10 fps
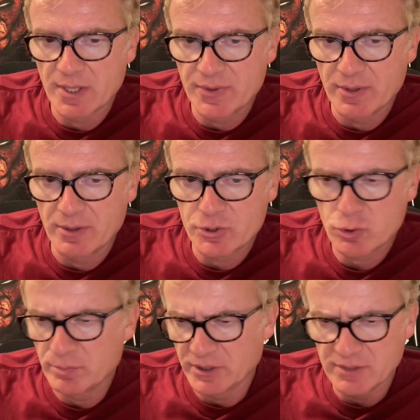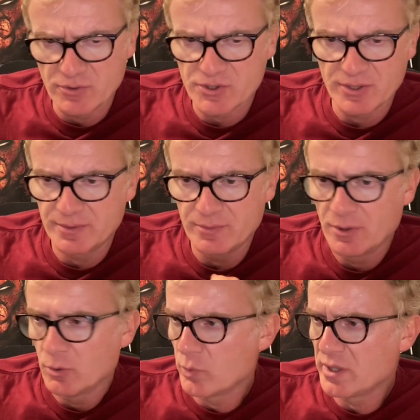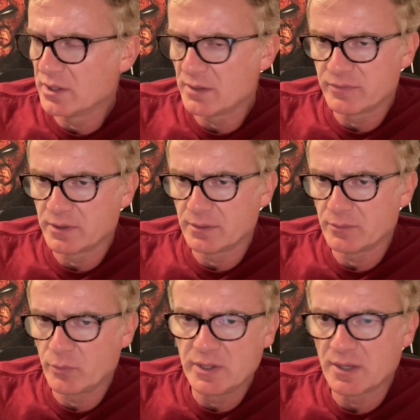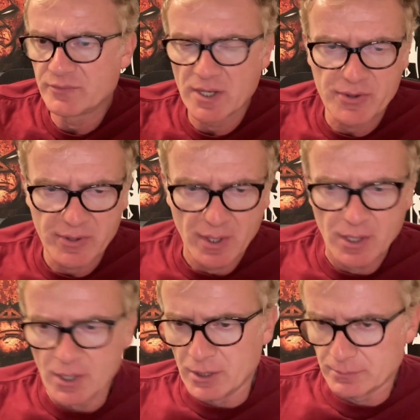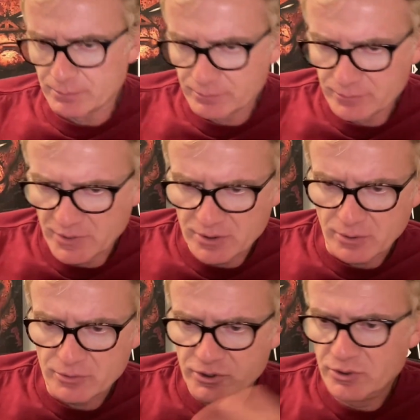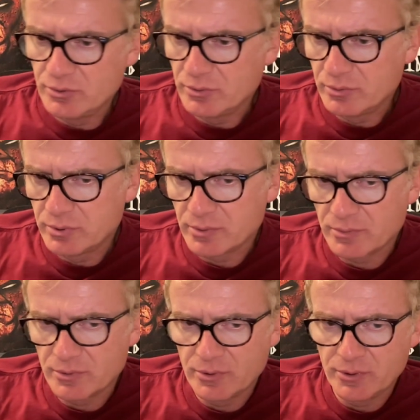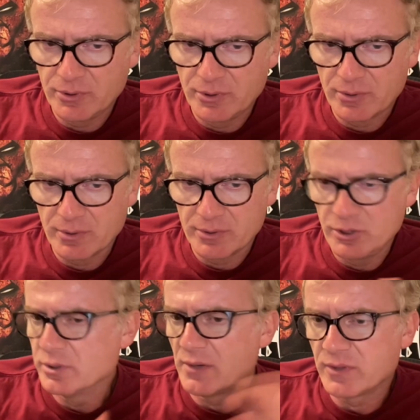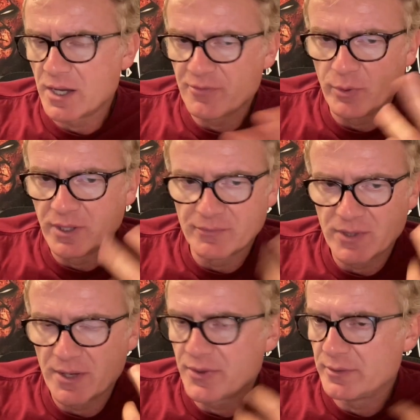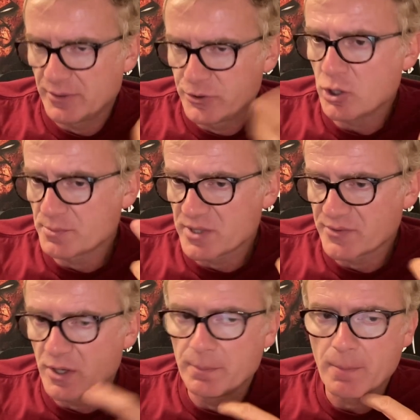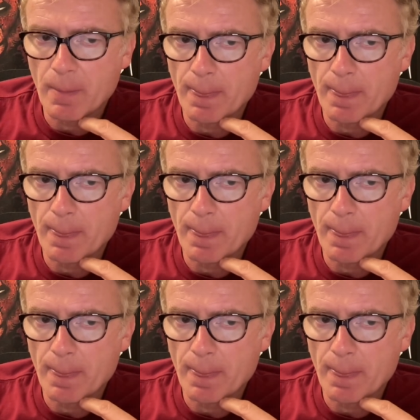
that they're true believers and we love death. You love life, we love death. Talk themselves up.